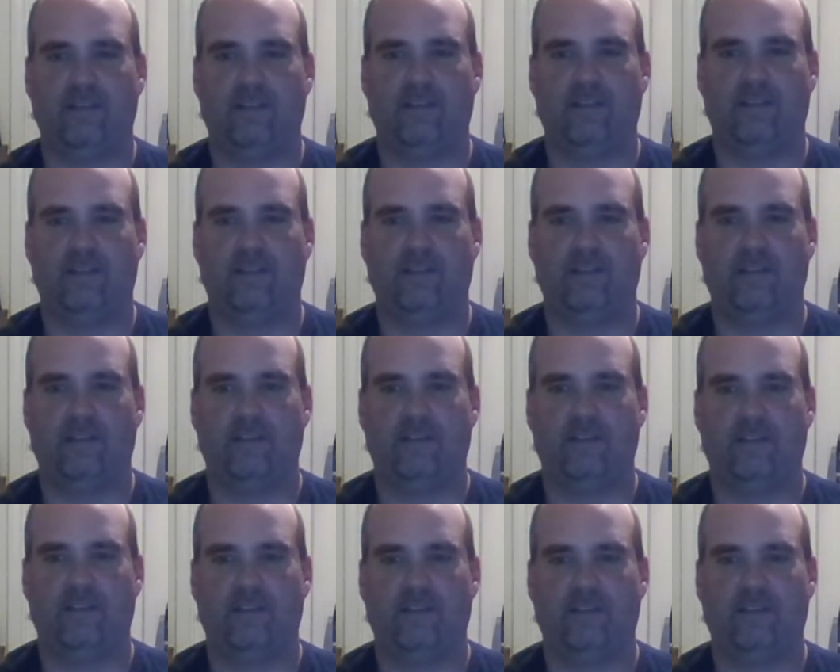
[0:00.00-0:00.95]

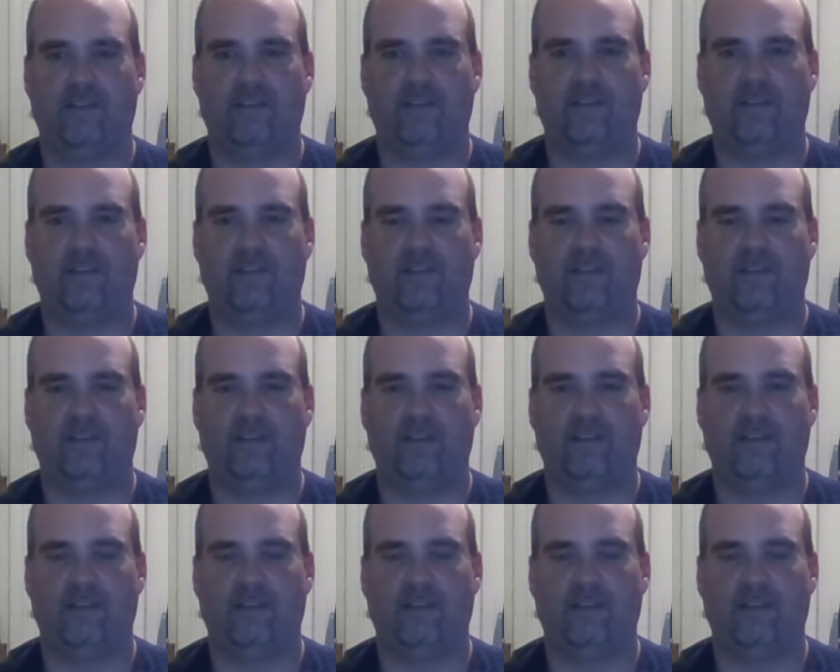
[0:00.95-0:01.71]
(no one is talking)